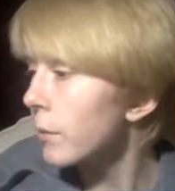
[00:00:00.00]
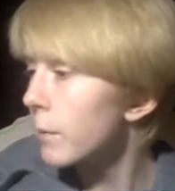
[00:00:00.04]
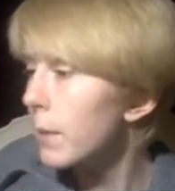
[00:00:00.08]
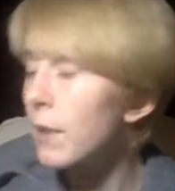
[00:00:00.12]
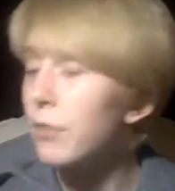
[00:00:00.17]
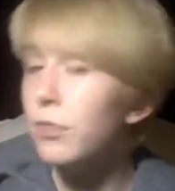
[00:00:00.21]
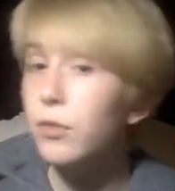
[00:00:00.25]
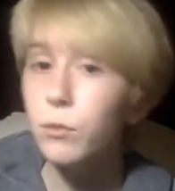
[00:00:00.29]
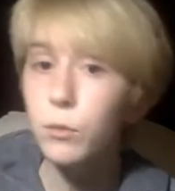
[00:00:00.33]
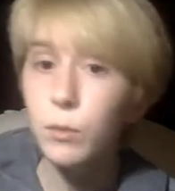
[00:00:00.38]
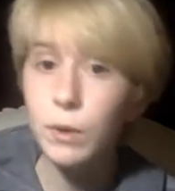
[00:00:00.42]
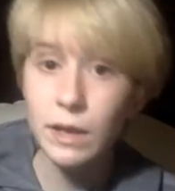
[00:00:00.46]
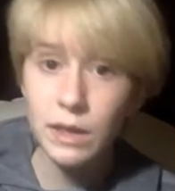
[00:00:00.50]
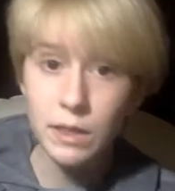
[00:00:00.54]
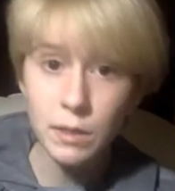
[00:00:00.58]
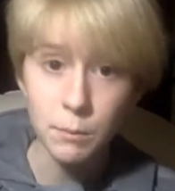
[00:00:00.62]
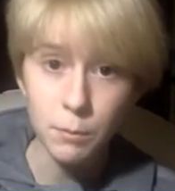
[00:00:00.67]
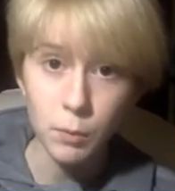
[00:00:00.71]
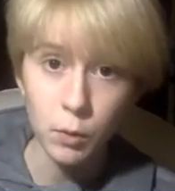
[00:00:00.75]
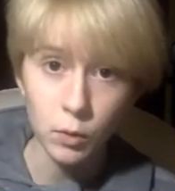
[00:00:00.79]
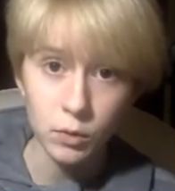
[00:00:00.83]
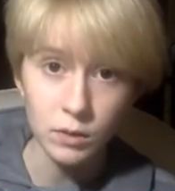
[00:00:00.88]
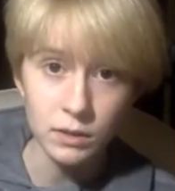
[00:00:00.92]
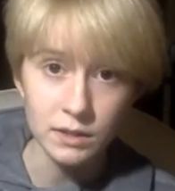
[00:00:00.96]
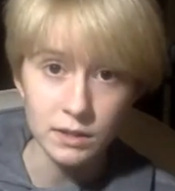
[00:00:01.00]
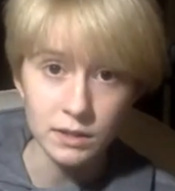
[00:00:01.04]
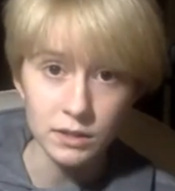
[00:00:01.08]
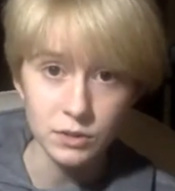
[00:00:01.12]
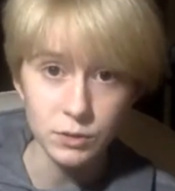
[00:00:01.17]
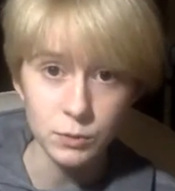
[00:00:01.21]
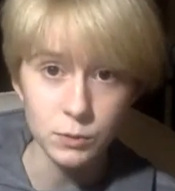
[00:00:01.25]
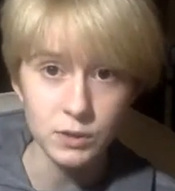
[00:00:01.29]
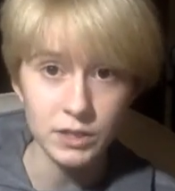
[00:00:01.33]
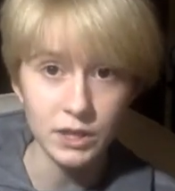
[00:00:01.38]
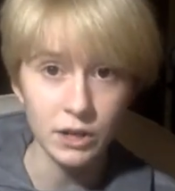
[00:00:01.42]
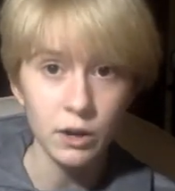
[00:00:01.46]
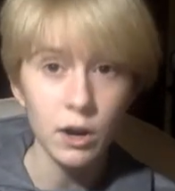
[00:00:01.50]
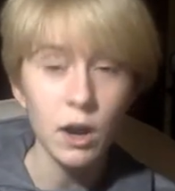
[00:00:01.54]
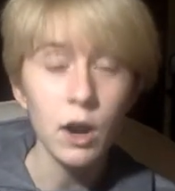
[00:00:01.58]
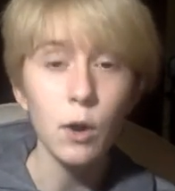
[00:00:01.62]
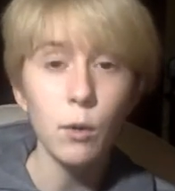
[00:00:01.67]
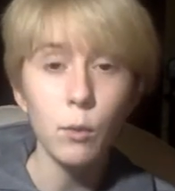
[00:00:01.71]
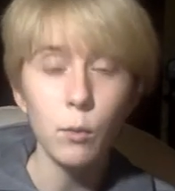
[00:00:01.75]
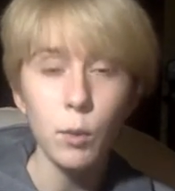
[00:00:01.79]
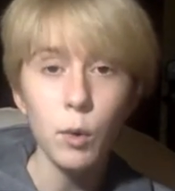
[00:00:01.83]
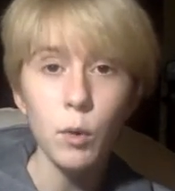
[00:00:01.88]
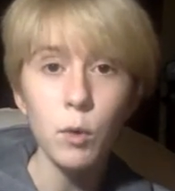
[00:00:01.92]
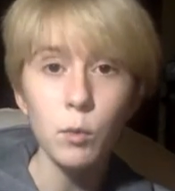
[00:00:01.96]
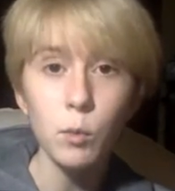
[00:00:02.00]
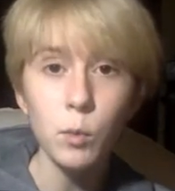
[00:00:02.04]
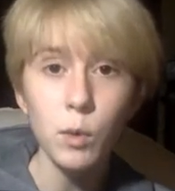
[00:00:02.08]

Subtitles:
about the real important issues here. Rogue